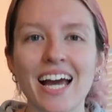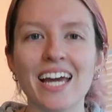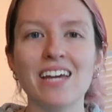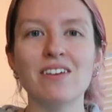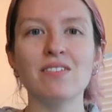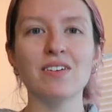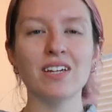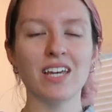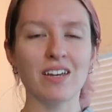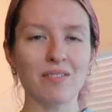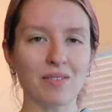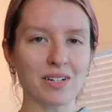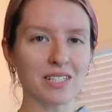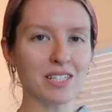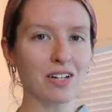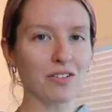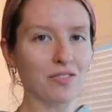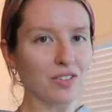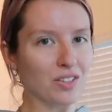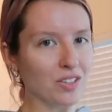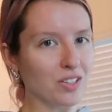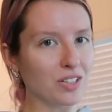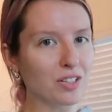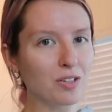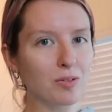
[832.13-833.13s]
I even gave
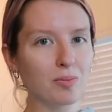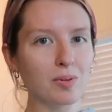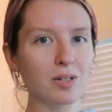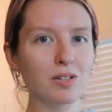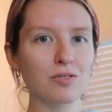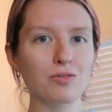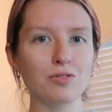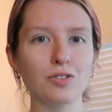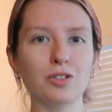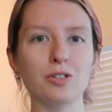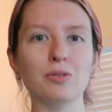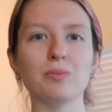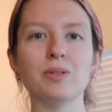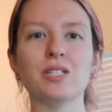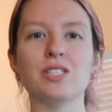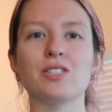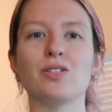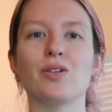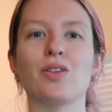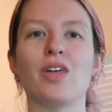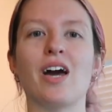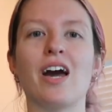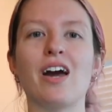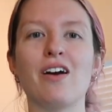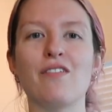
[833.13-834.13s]
myself a little bit of room
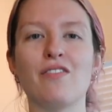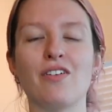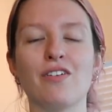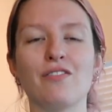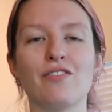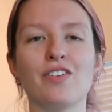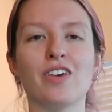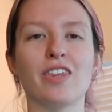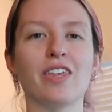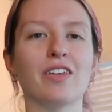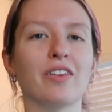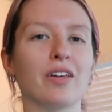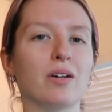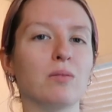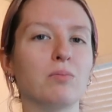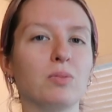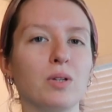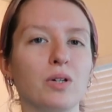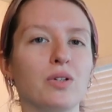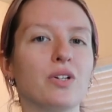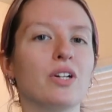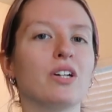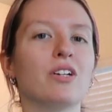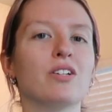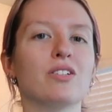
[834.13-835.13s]
so that if I'm feeling like
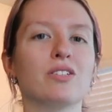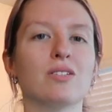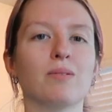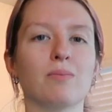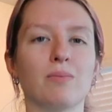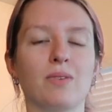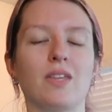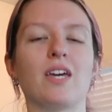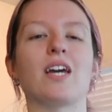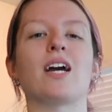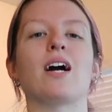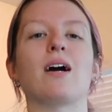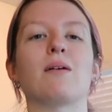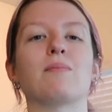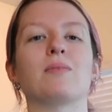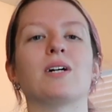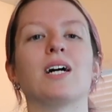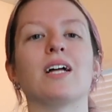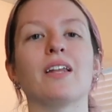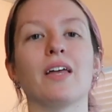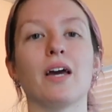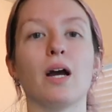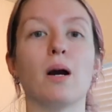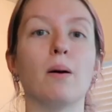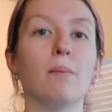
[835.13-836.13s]
bloated or something, I'm
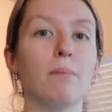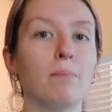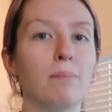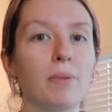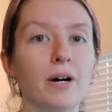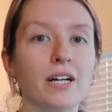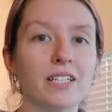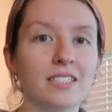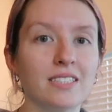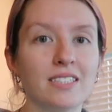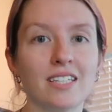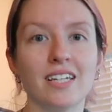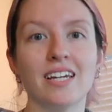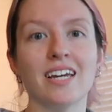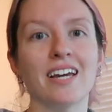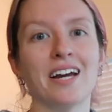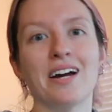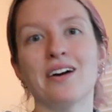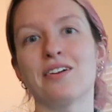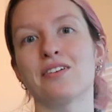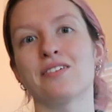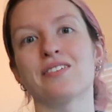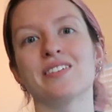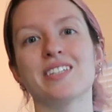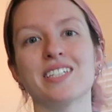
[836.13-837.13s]
not like busting
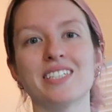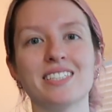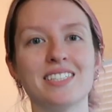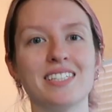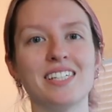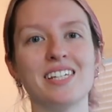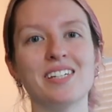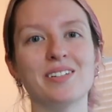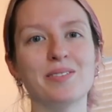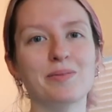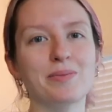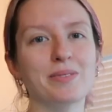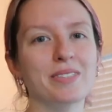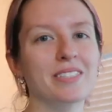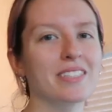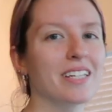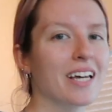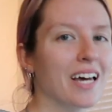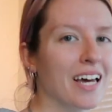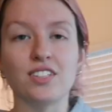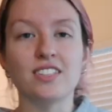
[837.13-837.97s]
out of the seams.